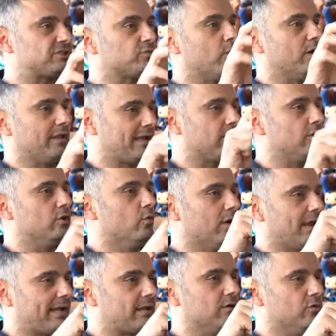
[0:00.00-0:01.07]
Were like you were
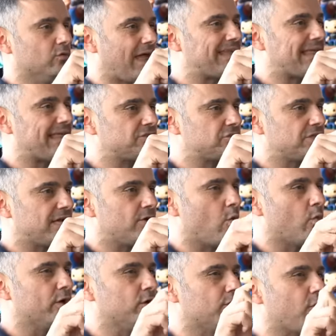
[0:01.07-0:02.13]
like you like that shit,
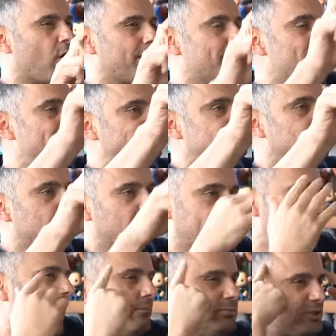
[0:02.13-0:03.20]
or I, I, you thought it meant something? Like
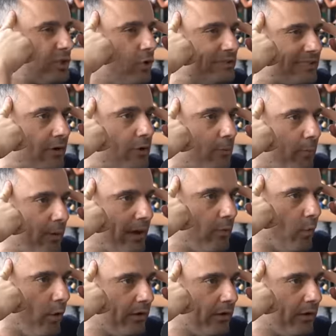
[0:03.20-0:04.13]
I'm just curious how your brain worked.